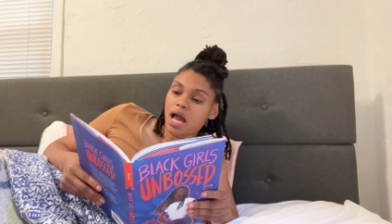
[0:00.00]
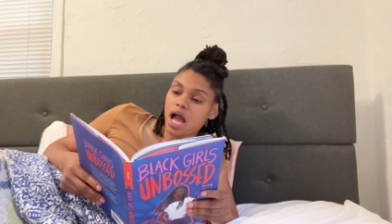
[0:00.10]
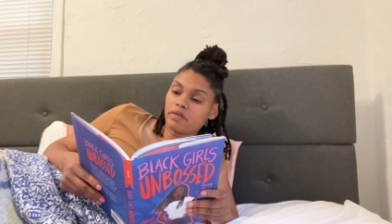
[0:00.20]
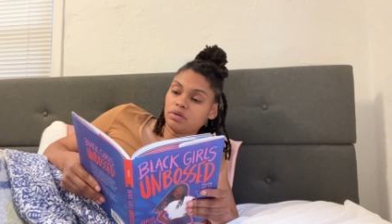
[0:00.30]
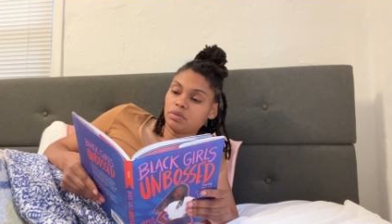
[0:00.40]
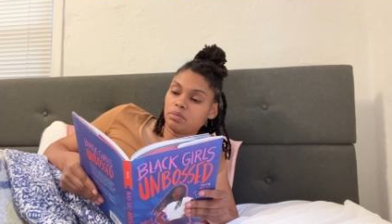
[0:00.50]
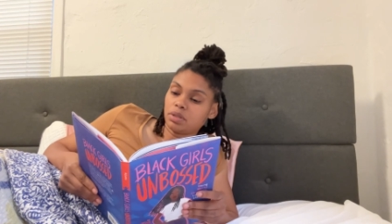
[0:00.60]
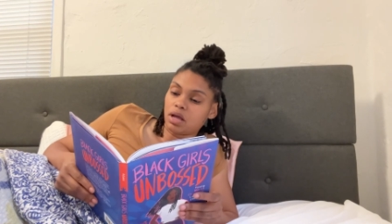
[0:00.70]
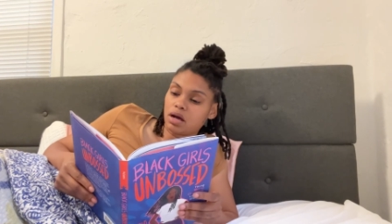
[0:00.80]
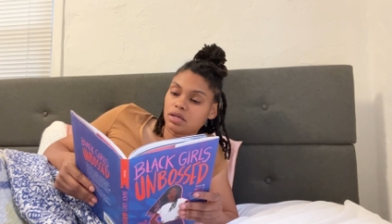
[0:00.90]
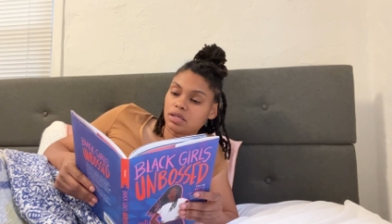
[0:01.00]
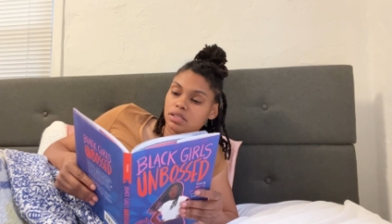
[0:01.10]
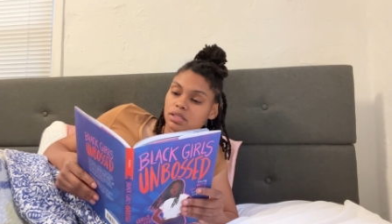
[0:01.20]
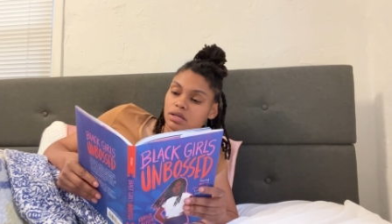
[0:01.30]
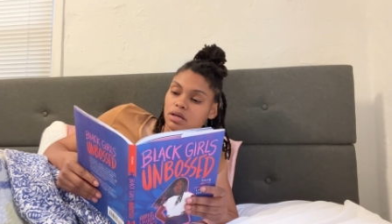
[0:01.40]
Everyone
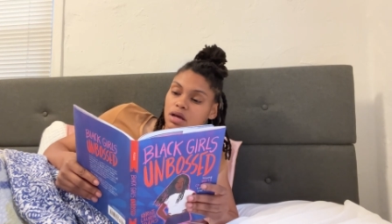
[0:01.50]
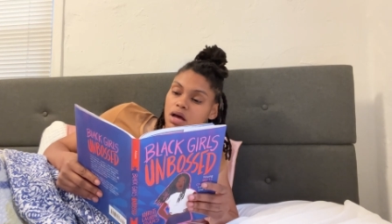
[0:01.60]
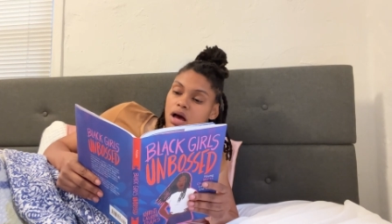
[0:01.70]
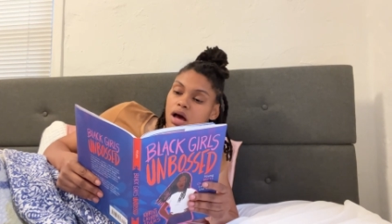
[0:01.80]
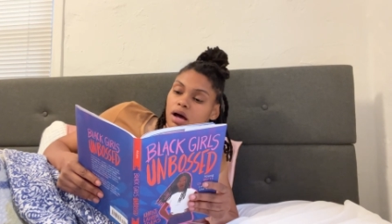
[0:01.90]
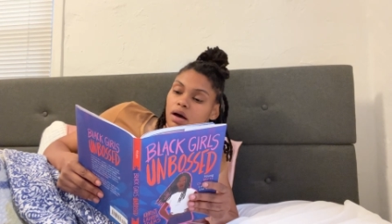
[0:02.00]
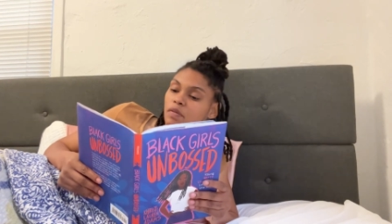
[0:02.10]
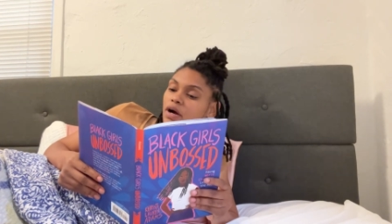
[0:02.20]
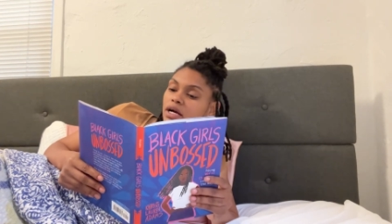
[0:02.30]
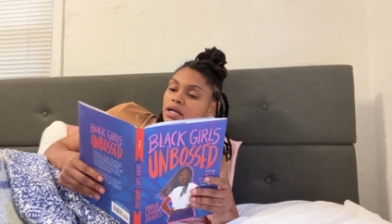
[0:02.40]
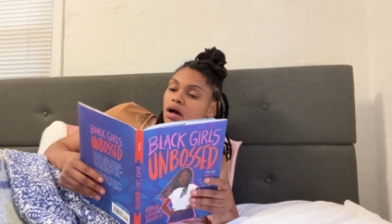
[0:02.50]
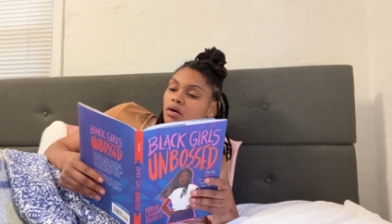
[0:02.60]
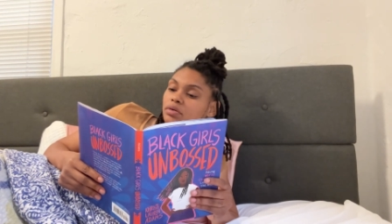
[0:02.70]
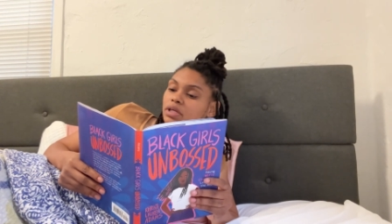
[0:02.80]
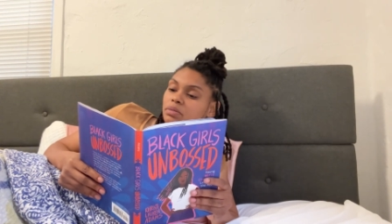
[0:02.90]
belongs. Amara
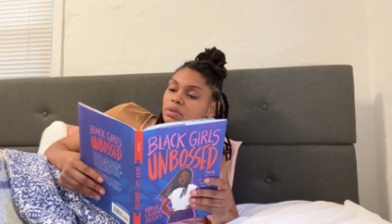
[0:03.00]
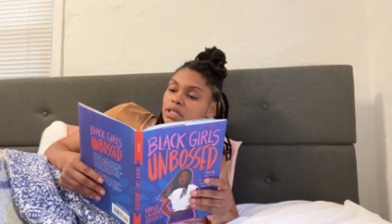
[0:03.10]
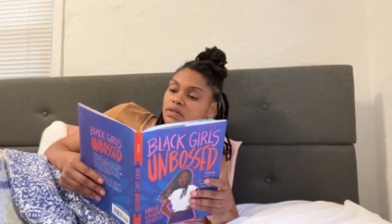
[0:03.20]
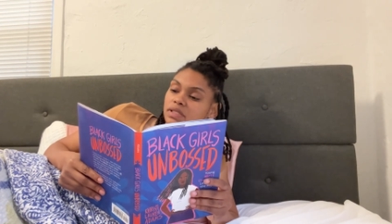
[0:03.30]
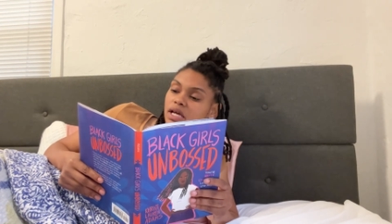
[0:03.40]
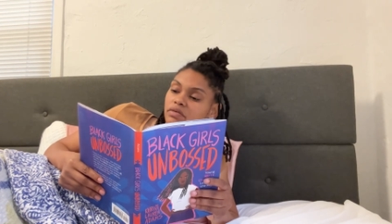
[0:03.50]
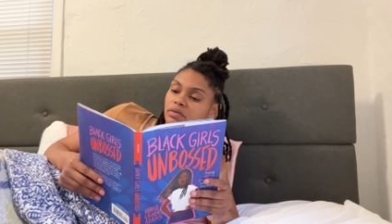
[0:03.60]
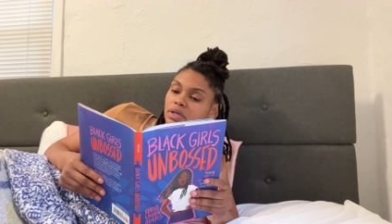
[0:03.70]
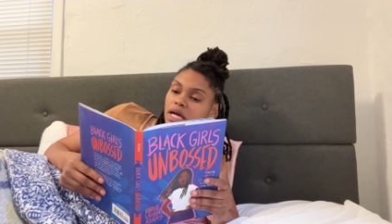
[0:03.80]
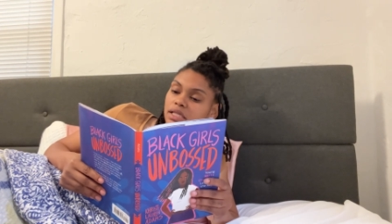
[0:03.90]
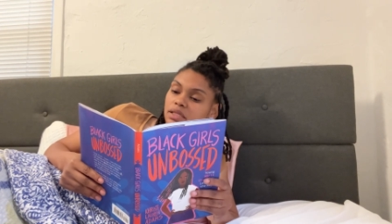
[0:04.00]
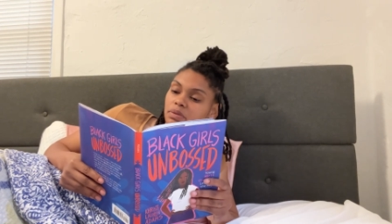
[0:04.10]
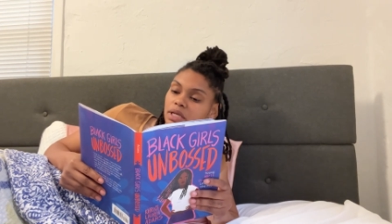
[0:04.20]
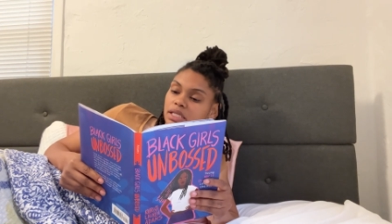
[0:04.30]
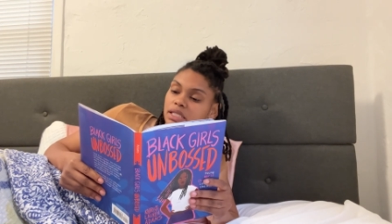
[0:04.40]
not only believes everyone has a
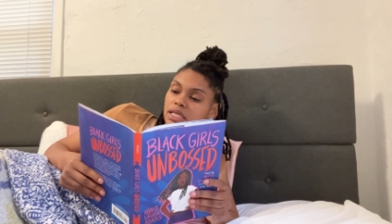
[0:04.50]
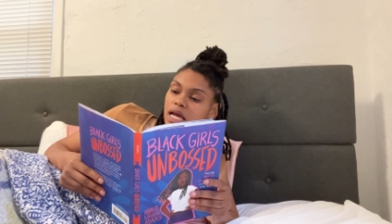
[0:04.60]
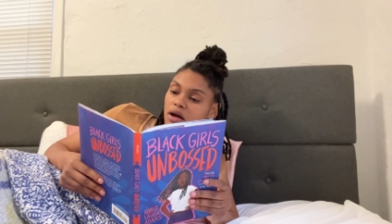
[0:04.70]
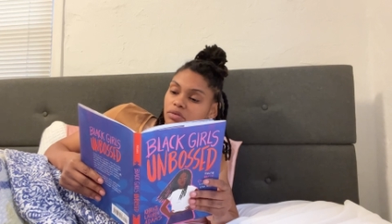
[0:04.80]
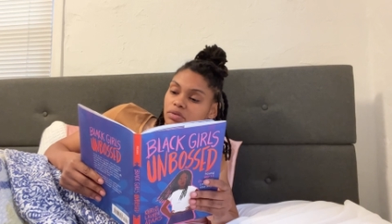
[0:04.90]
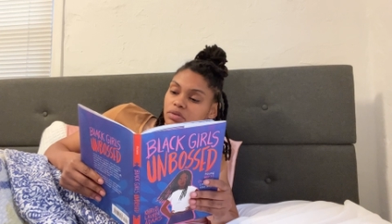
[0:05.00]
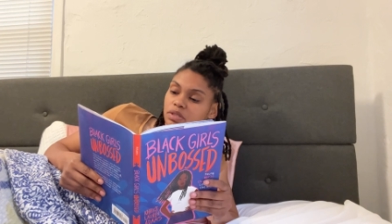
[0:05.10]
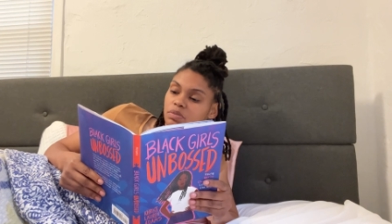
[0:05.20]
place in the outdoors,